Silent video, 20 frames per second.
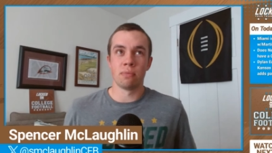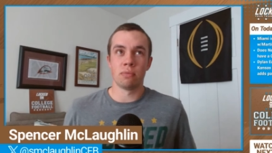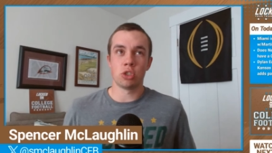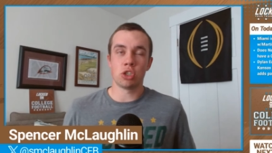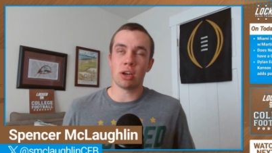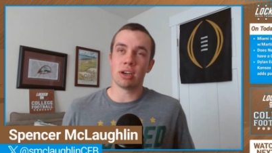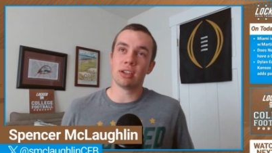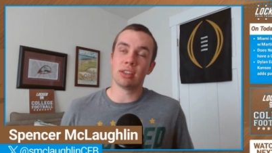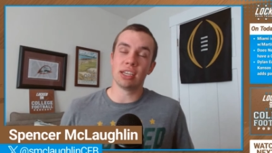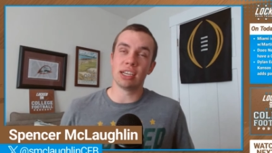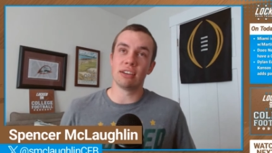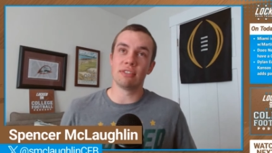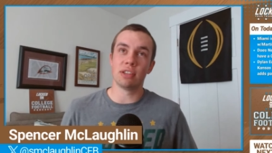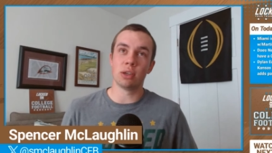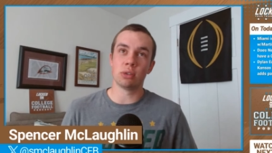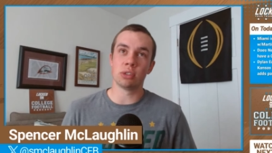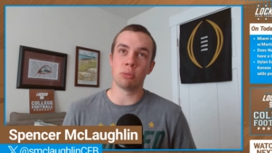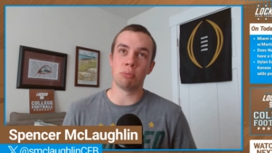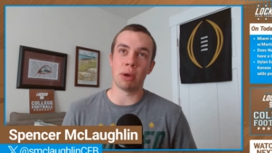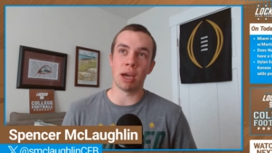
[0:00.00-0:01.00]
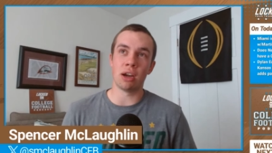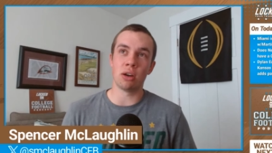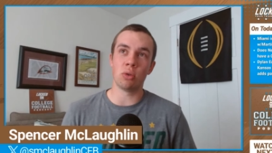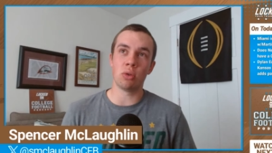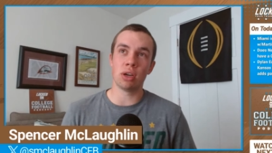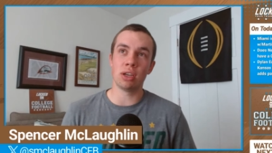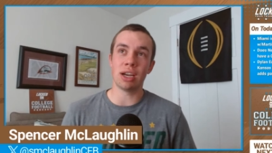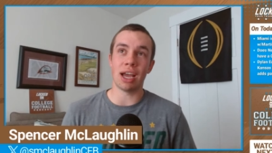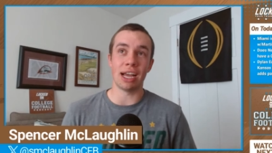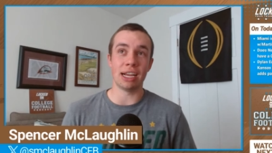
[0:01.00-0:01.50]
trying to think if there was a better
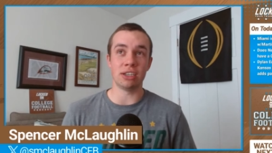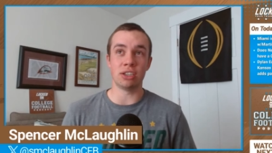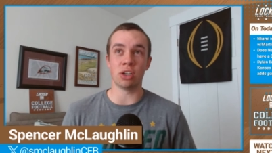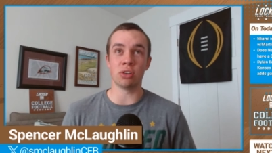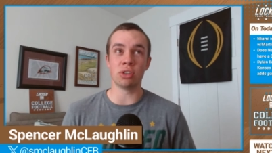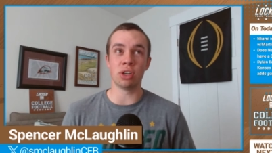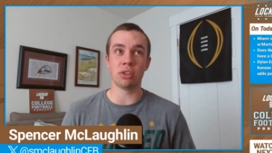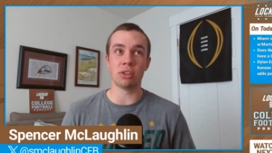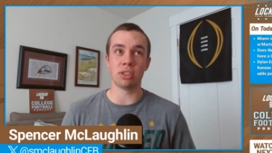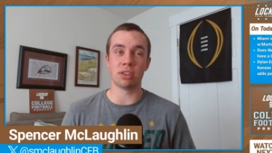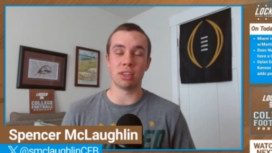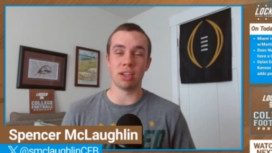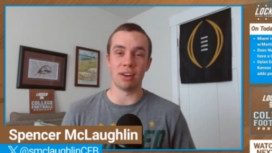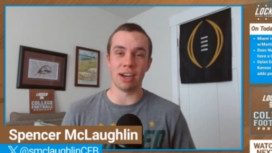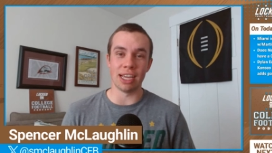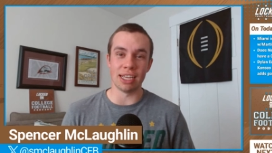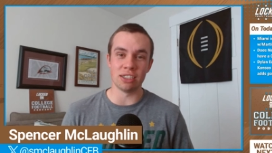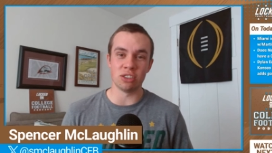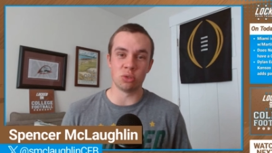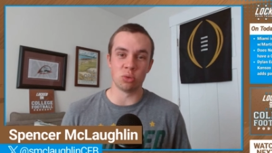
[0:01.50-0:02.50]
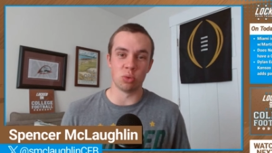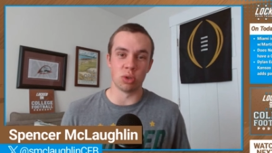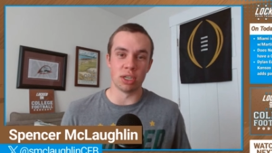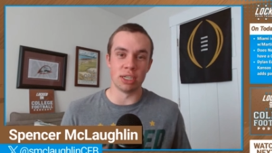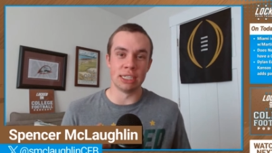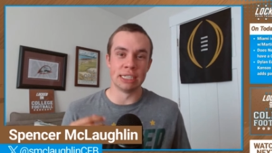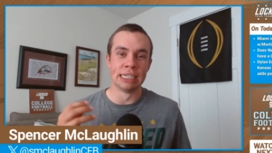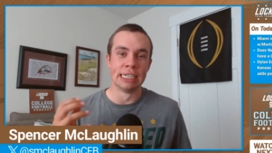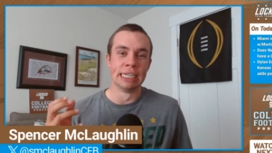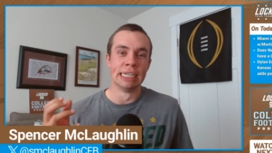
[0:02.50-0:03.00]
one. I don't know that there is
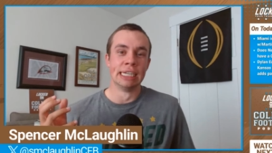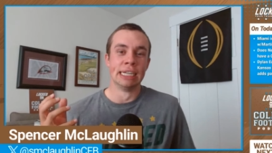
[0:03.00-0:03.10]
one.